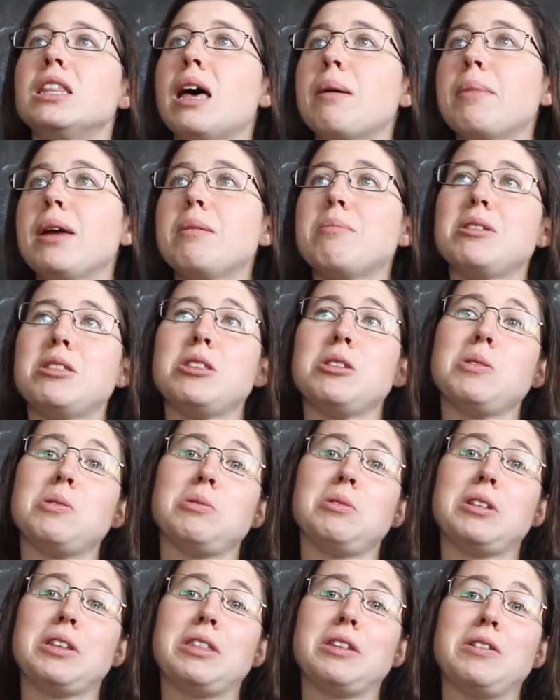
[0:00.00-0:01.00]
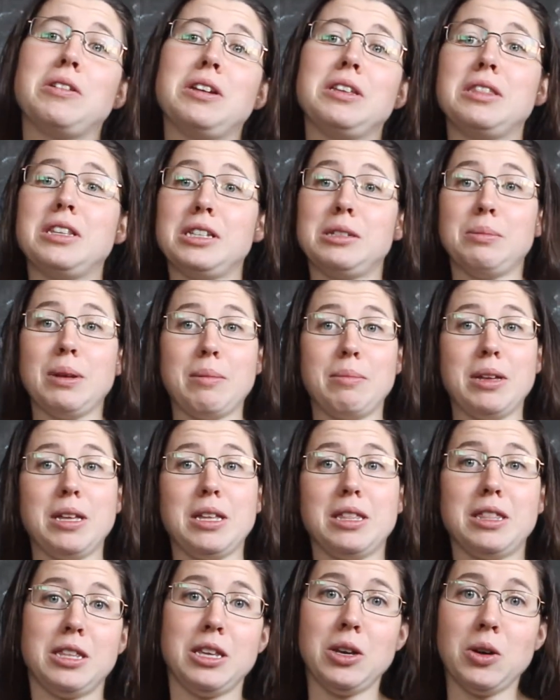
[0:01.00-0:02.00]
that may be the only theory. This may
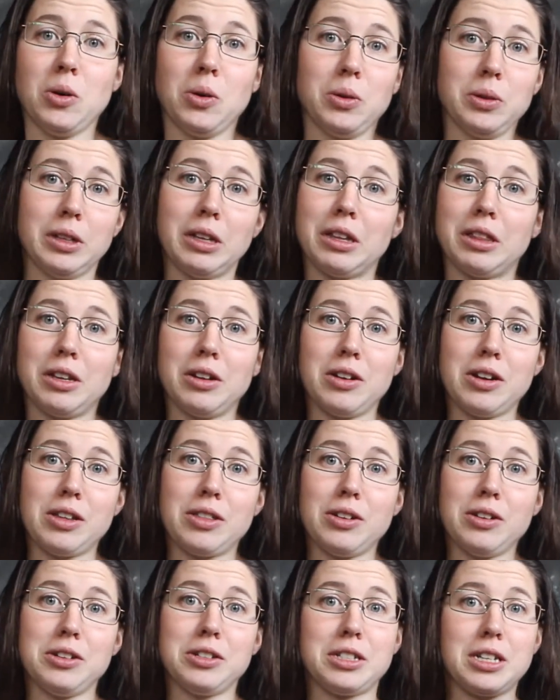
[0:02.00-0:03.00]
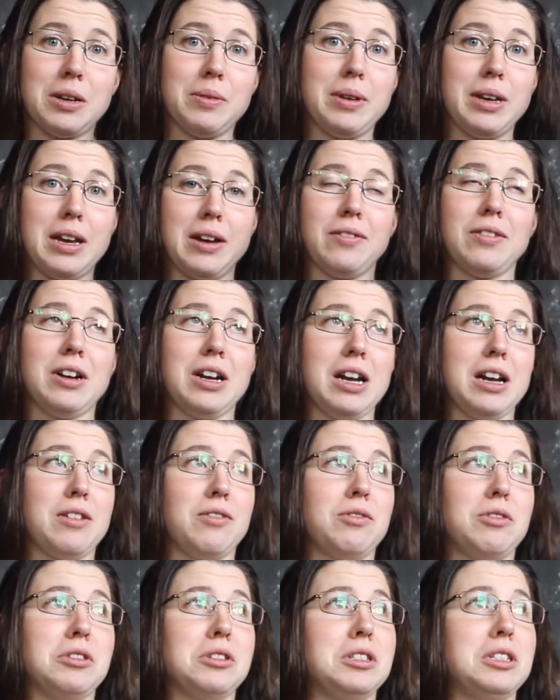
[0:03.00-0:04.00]
be the only Theory Thursday we ever
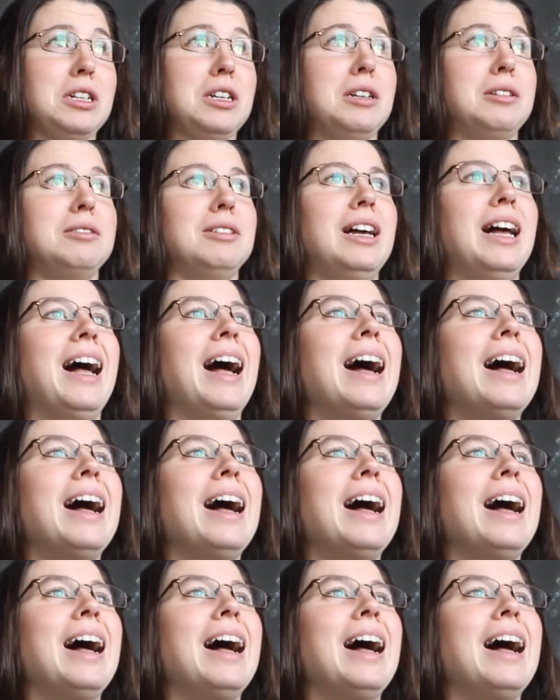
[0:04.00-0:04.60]
have. We'll see.